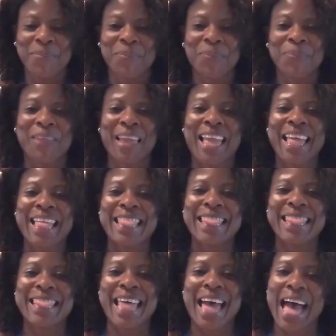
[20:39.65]

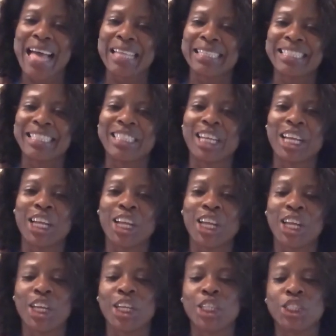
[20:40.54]
That
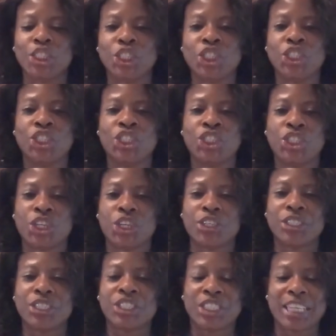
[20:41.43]
jerk
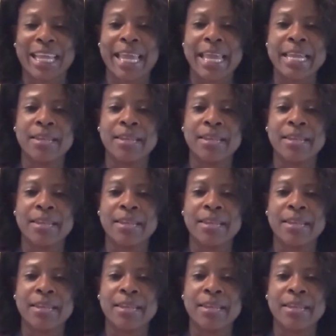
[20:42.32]
chicken,